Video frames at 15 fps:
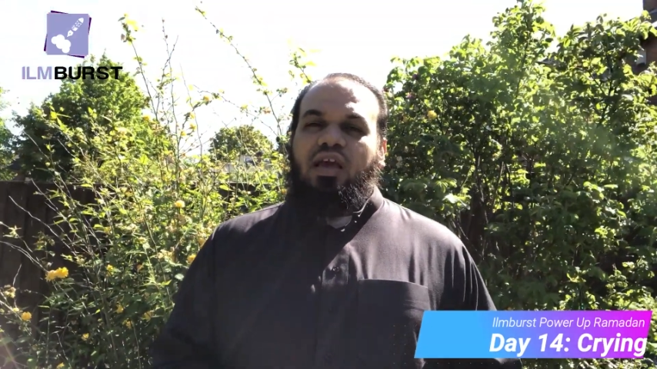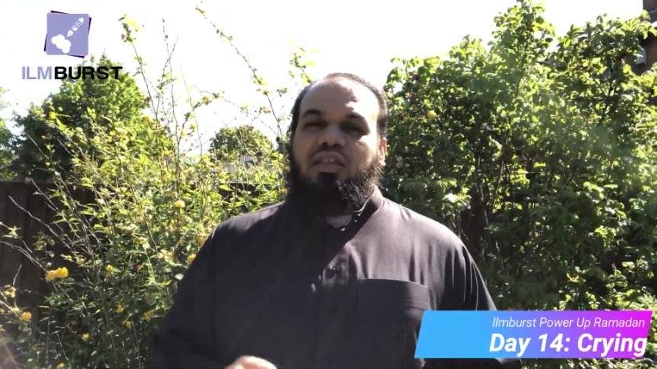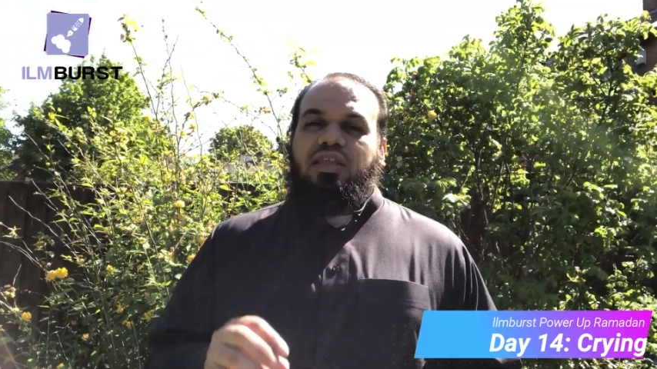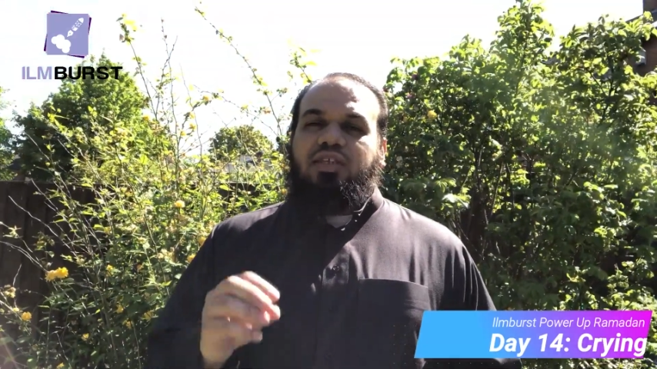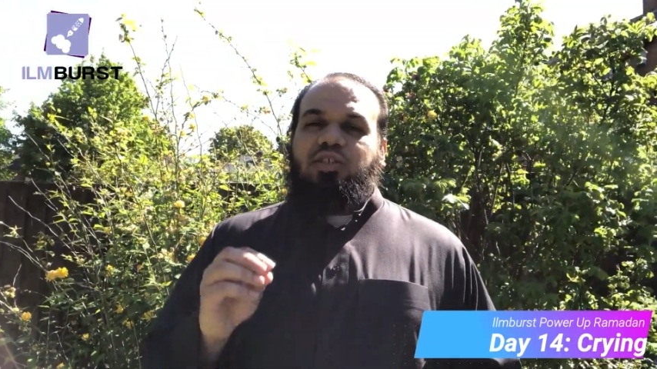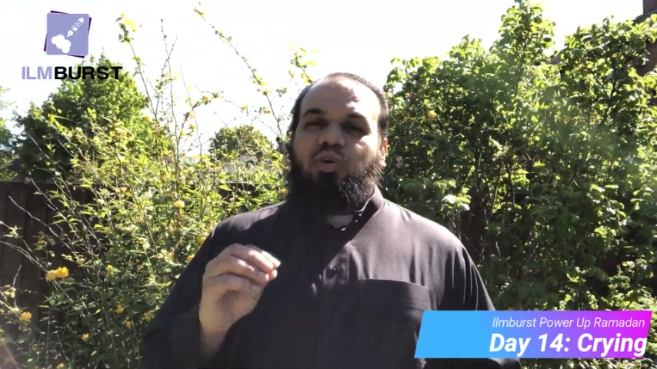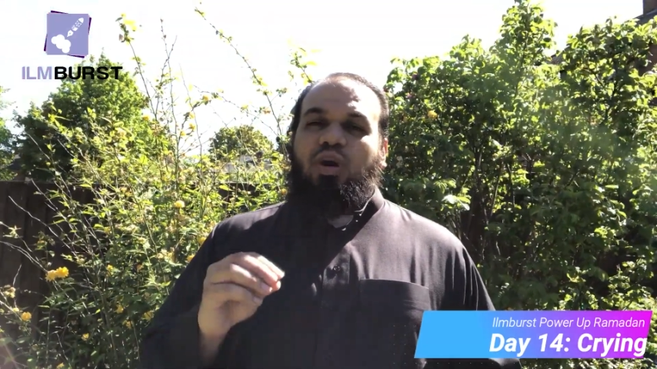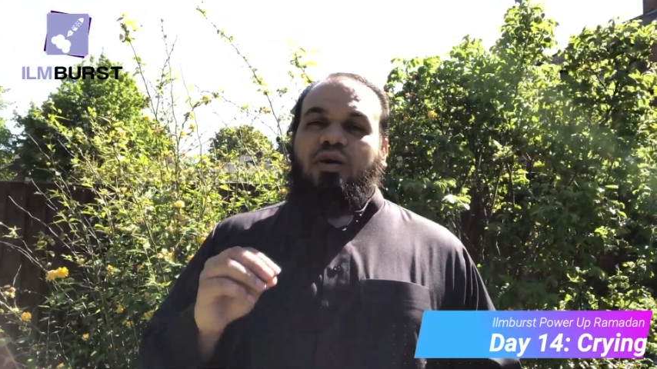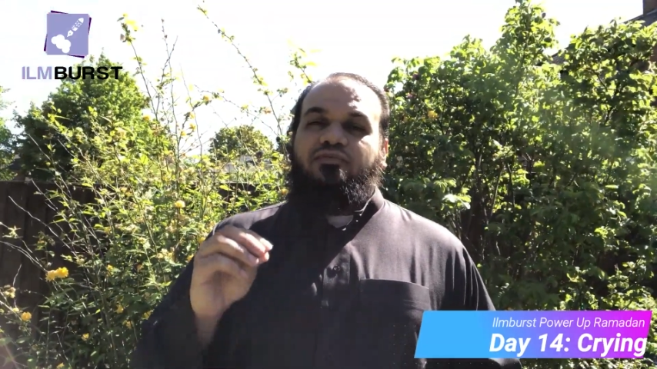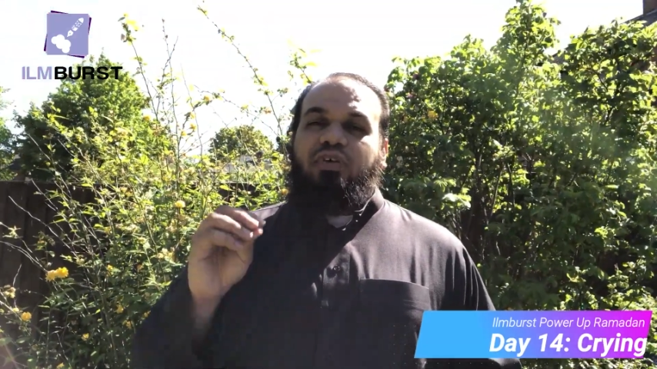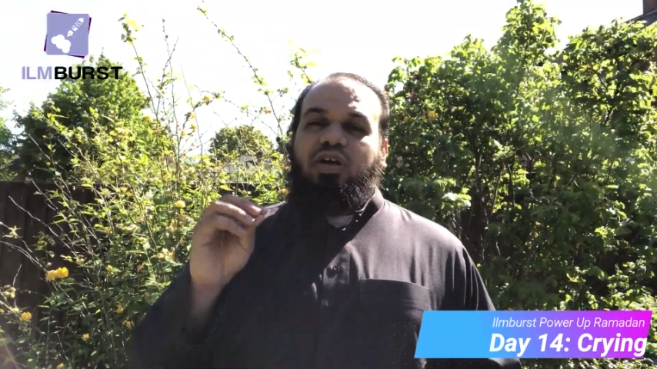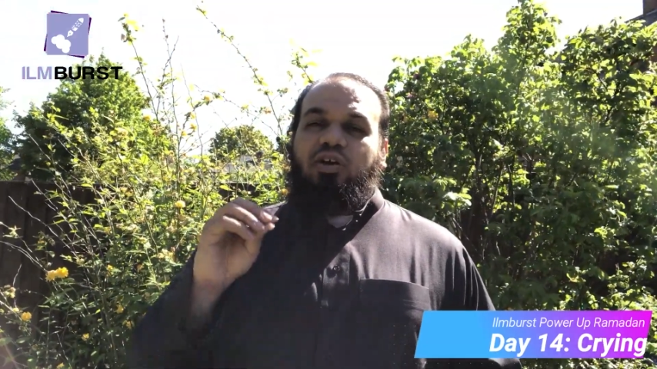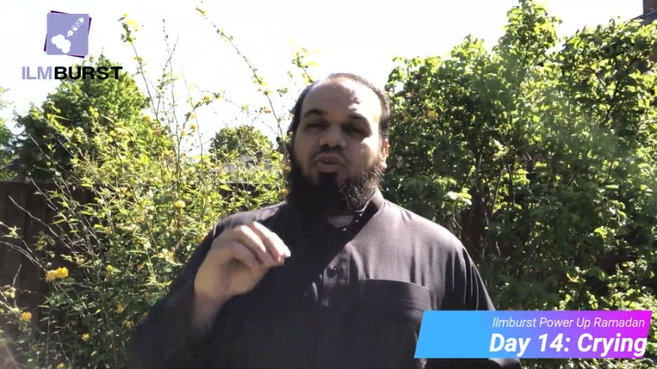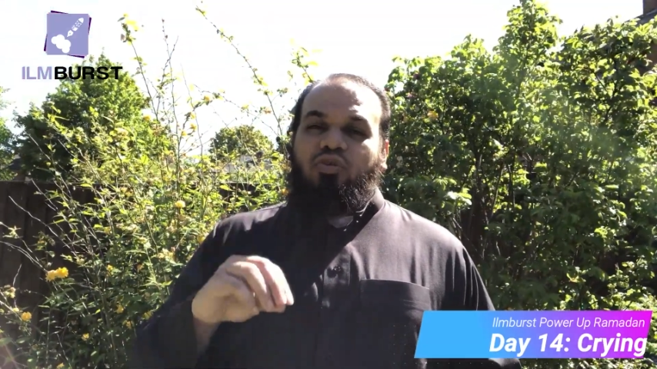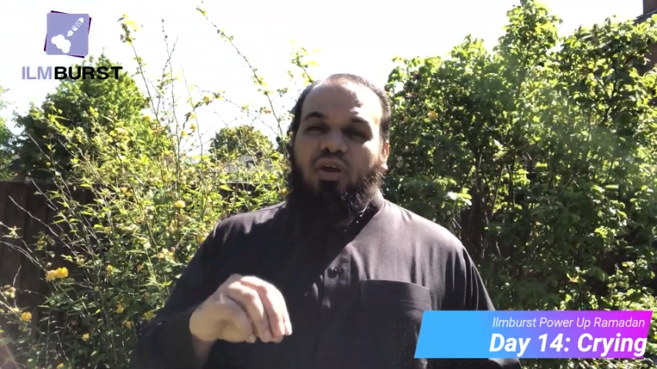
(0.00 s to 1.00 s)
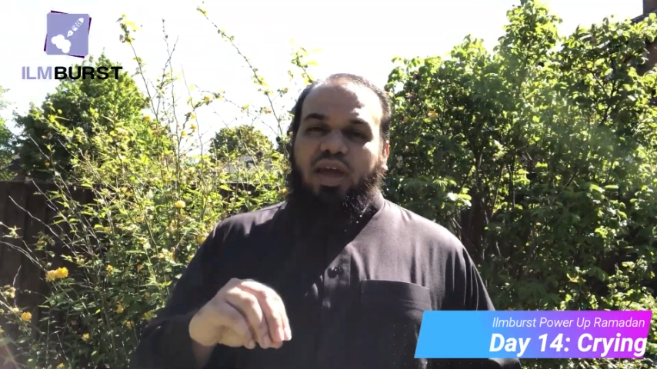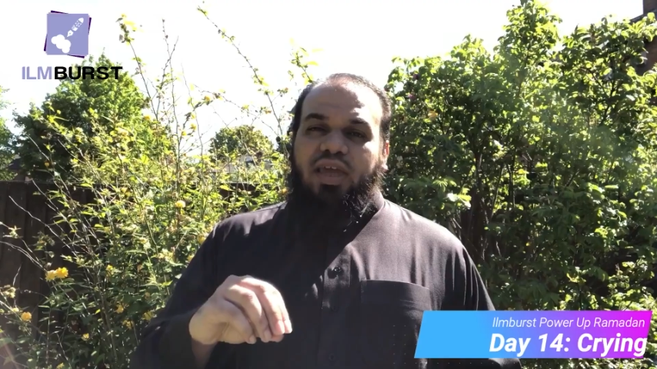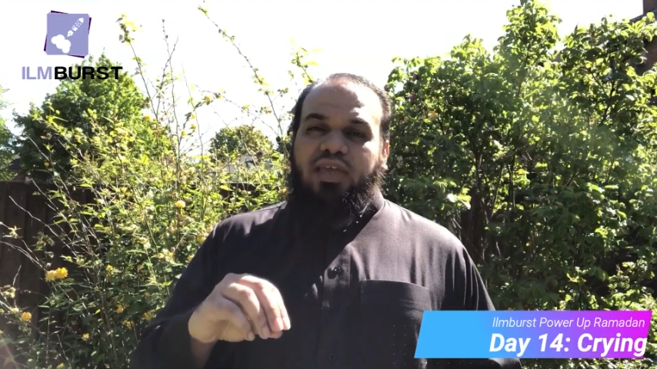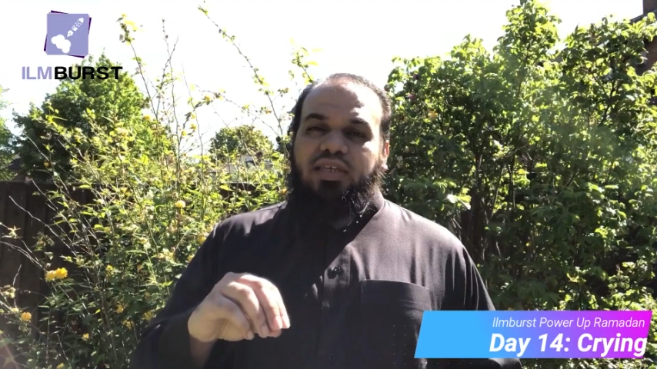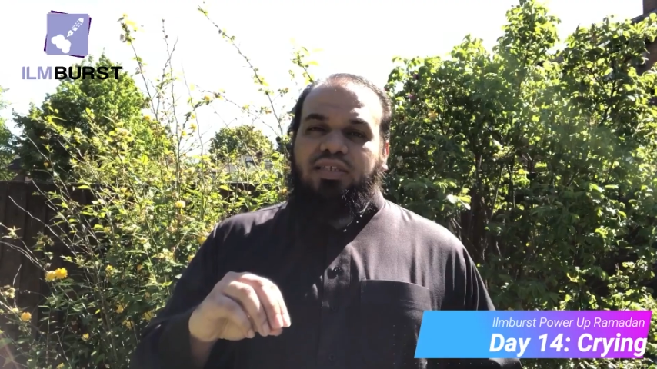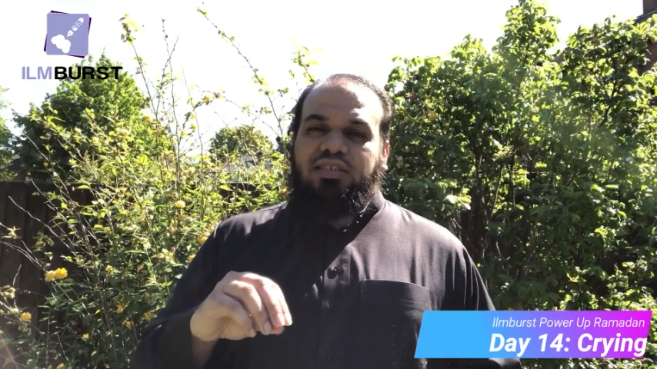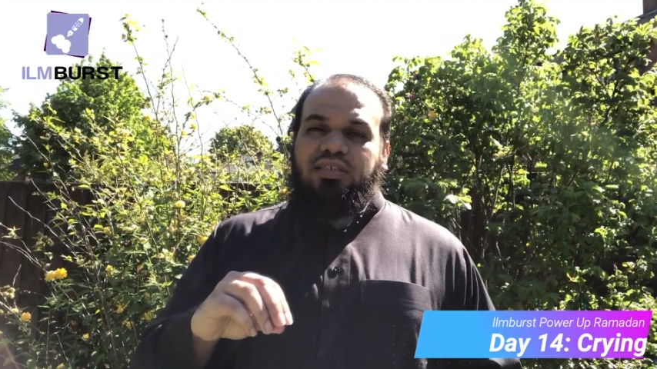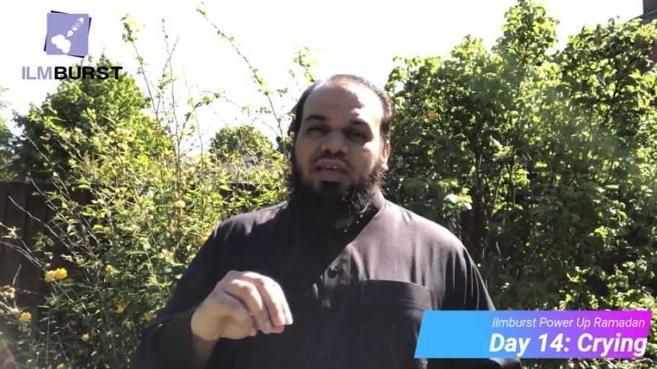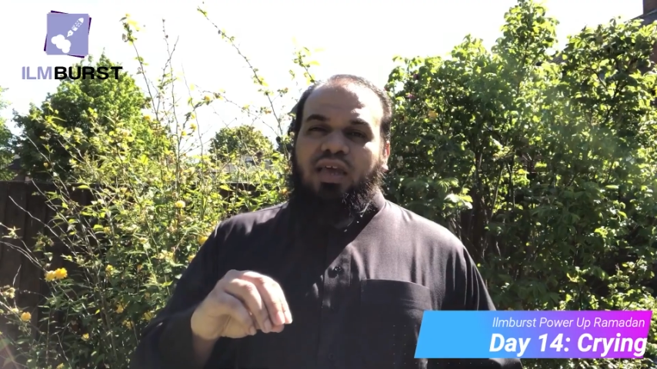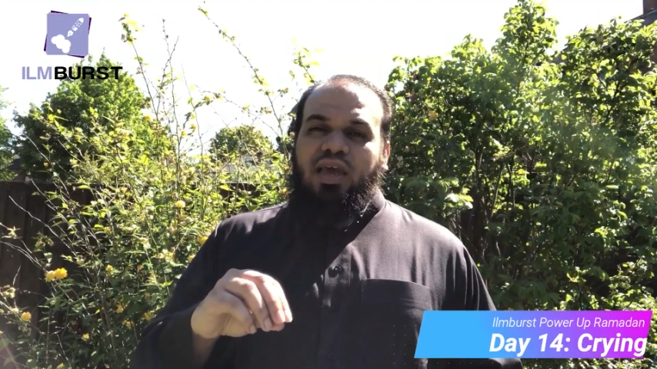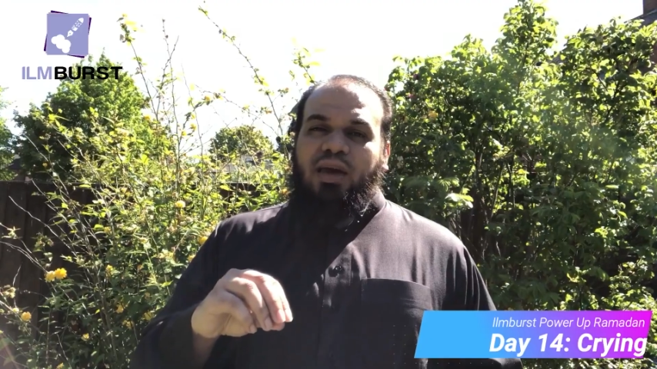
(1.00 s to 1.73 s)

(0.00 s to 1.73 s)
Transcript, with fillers: that whoever cries